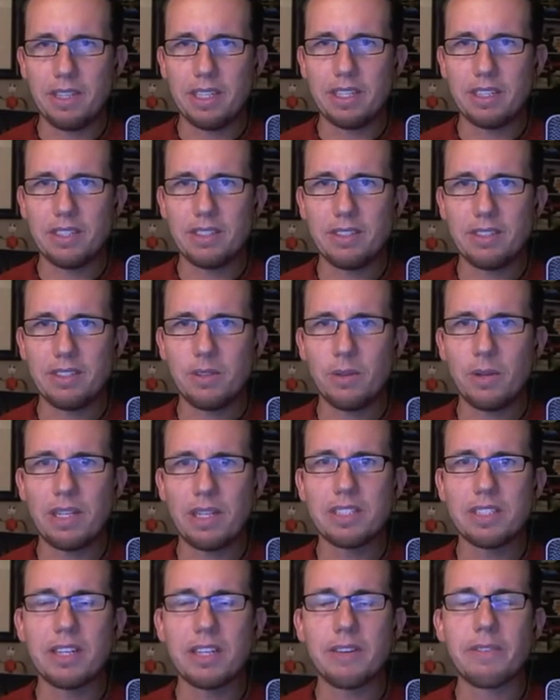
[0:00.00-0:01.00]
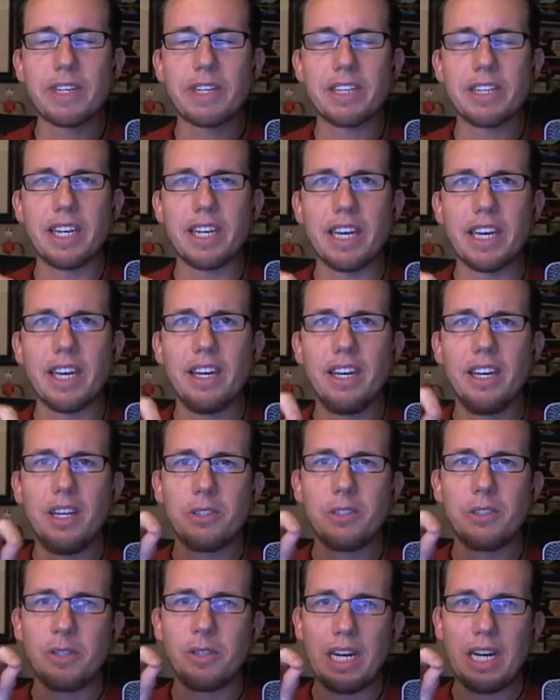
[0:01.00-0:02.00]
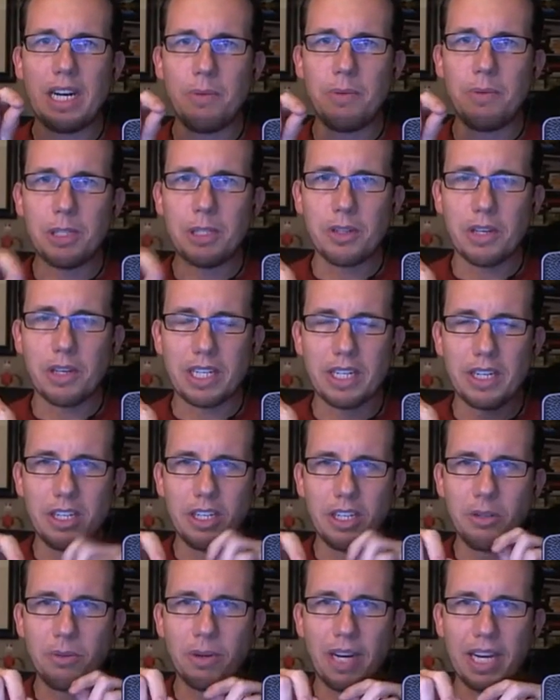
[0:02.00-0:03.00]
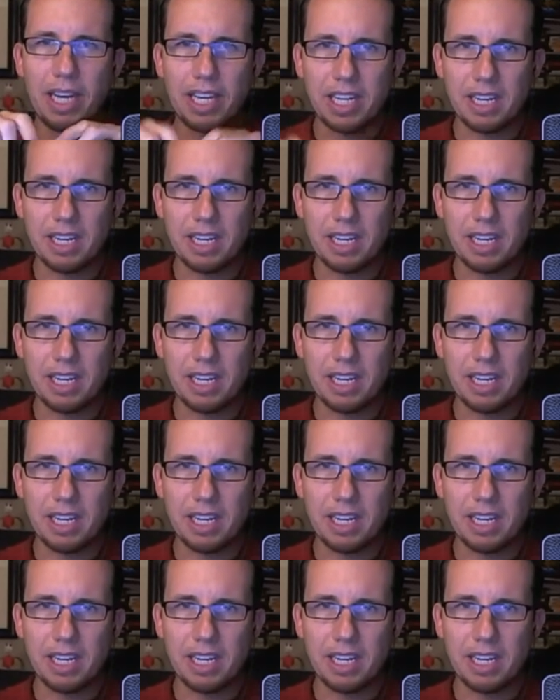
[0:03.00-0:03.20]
for this quite significantly. So now when you click on a UI,